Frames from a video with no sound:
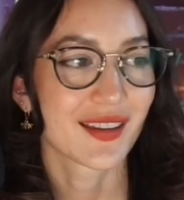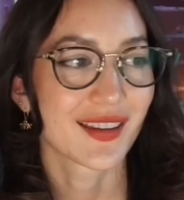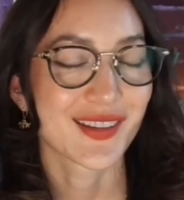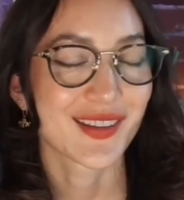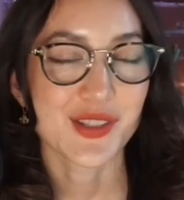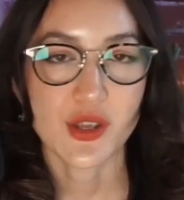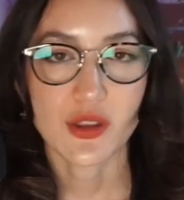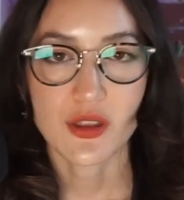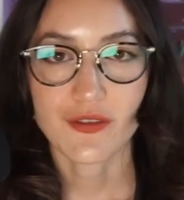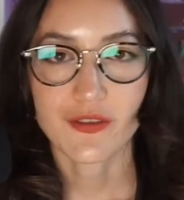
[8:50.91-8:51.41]

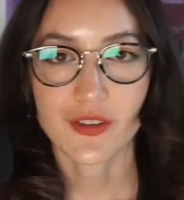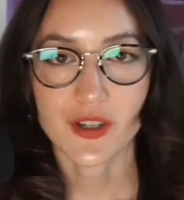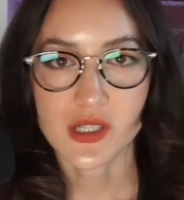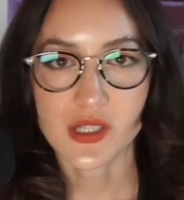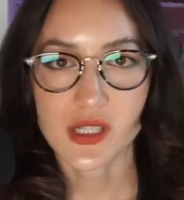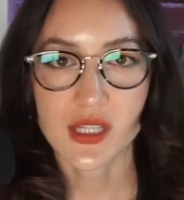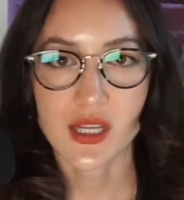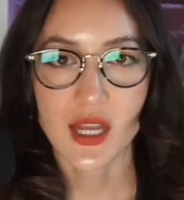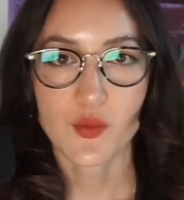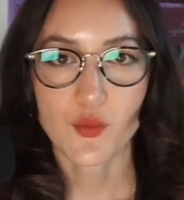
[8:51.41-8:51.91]
So the first
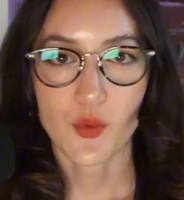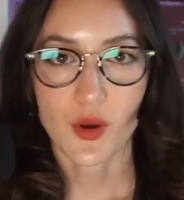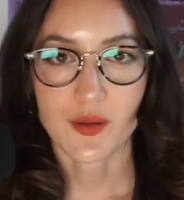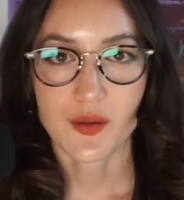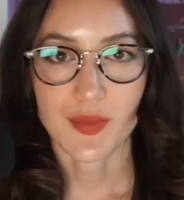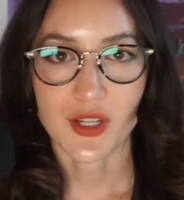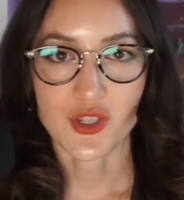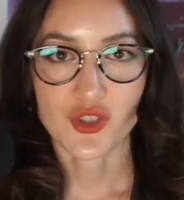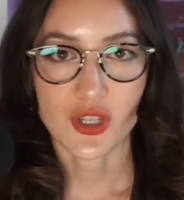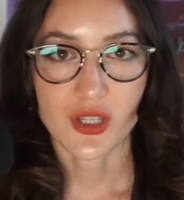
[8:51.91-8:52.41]
thing I want to
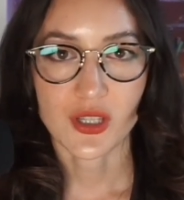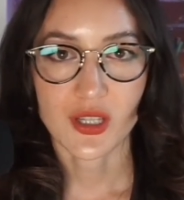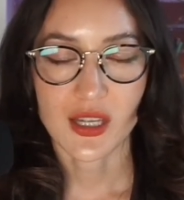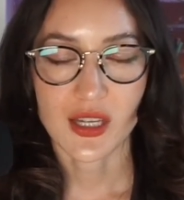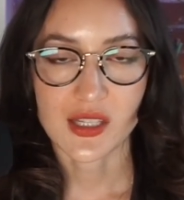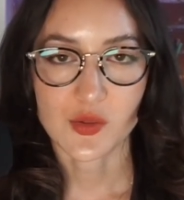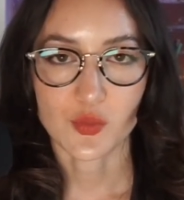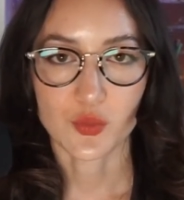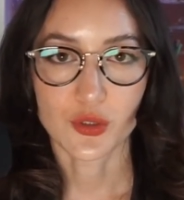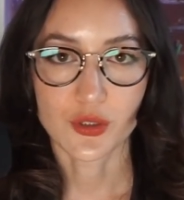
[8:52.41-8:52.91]
mention
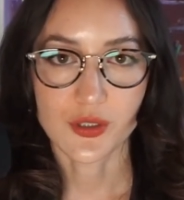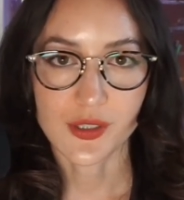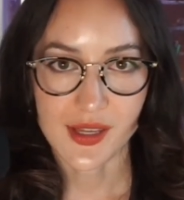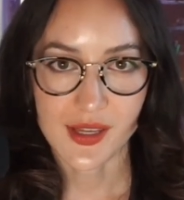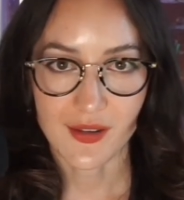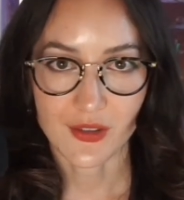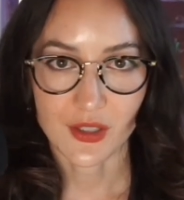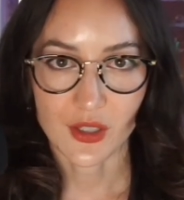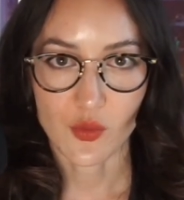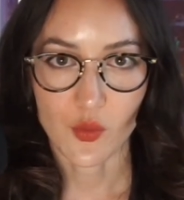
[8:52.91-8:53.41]
is Rule
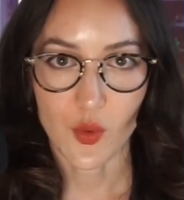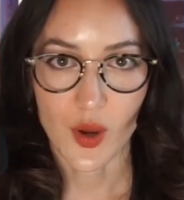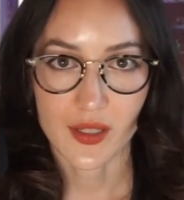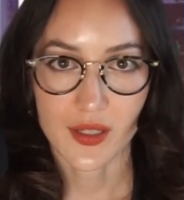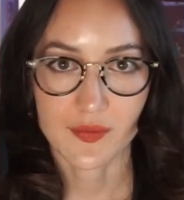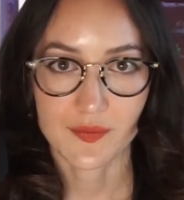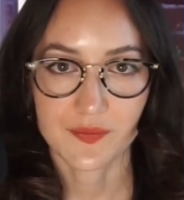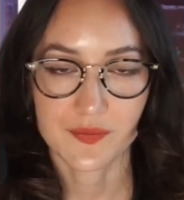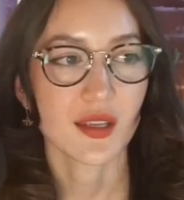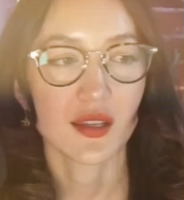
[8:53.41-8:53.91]
701.